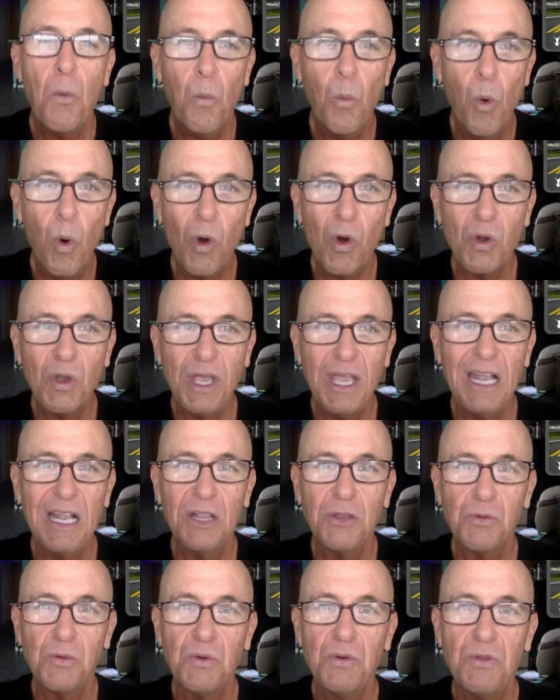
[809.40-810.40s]

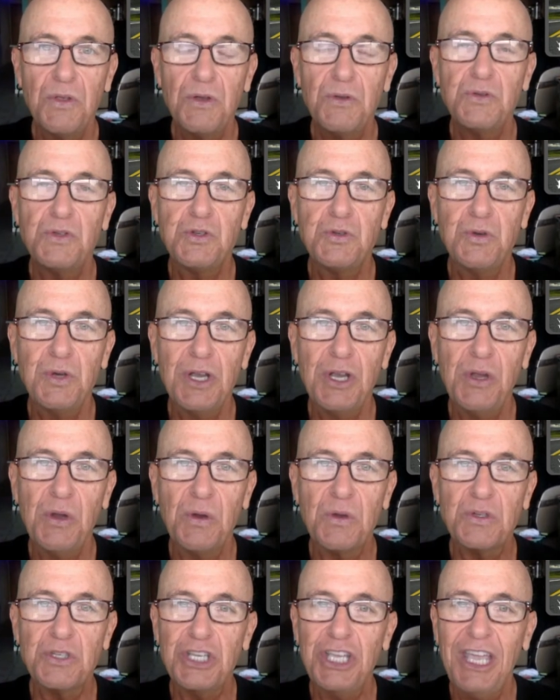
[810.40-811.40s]
working through those
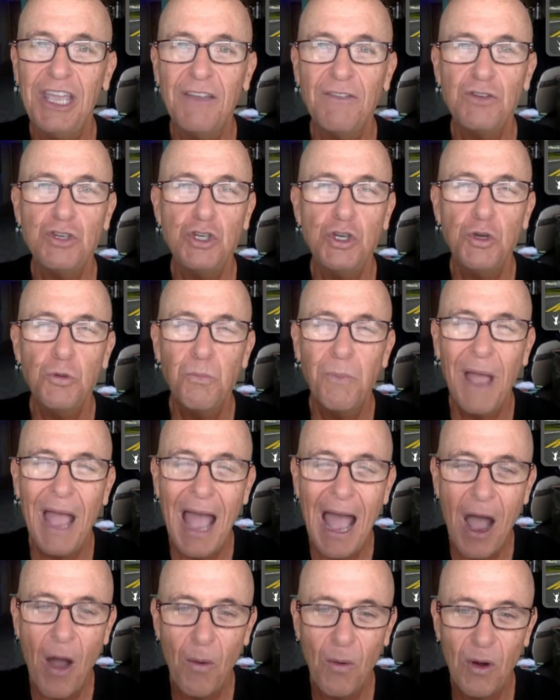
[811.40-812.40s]
triggers gives you
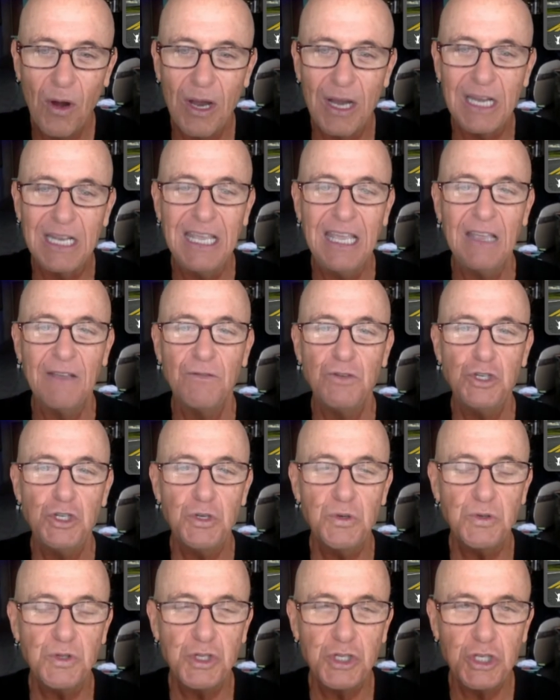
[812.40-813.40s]
power. It gives
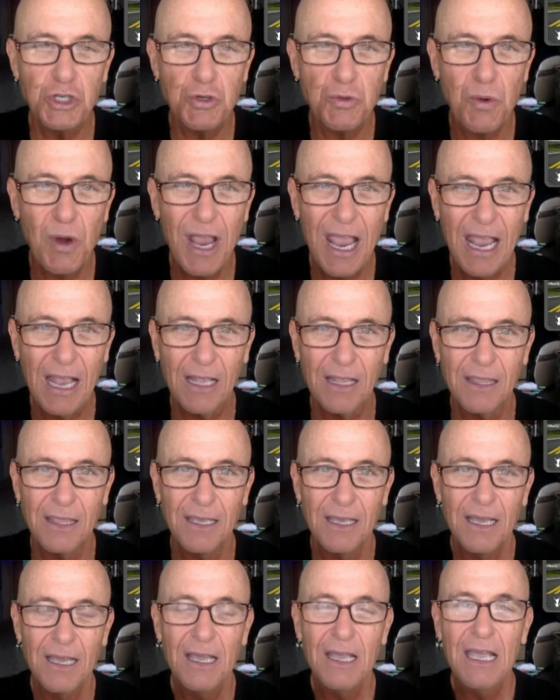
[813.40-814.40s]
you strength.
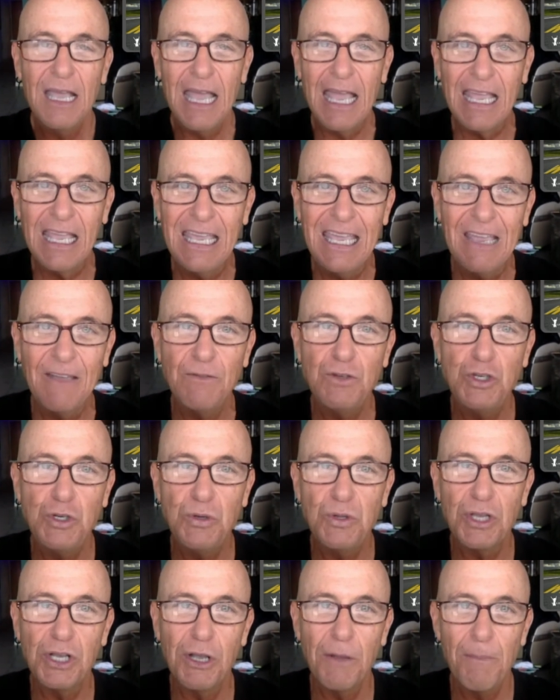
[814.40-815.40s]
It gives
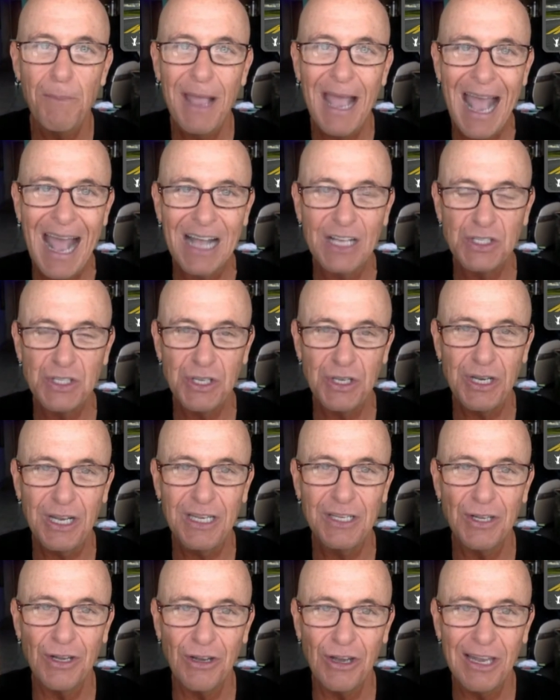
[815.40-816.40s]
you the
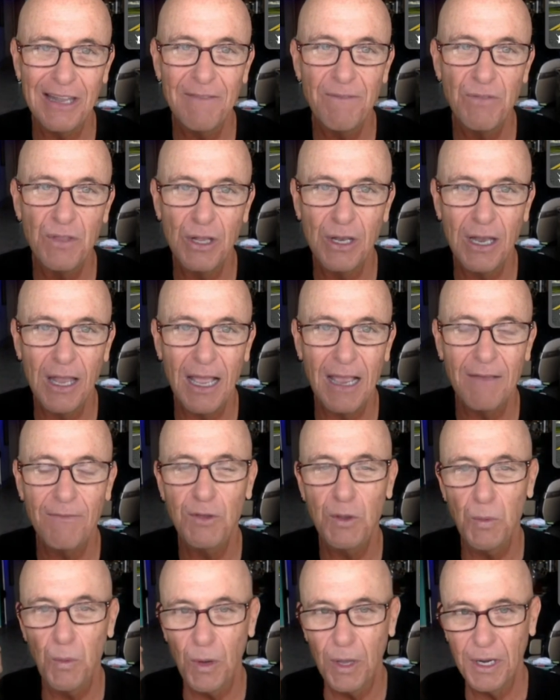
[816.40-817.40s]
capacity to live the
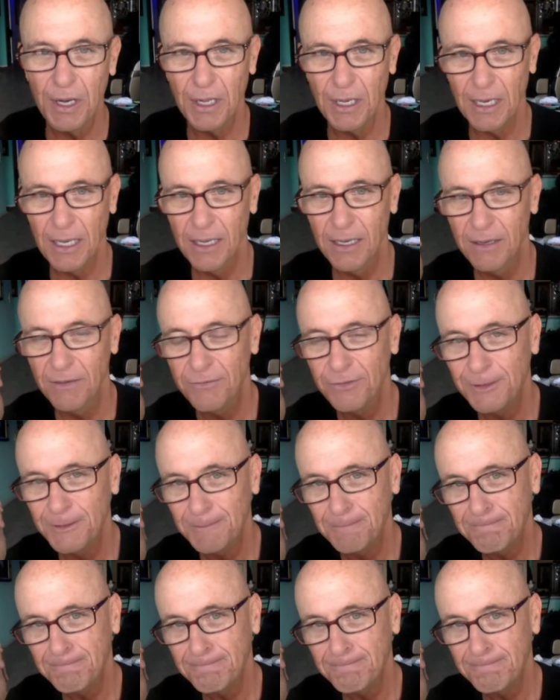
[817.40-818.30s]
life you want to live.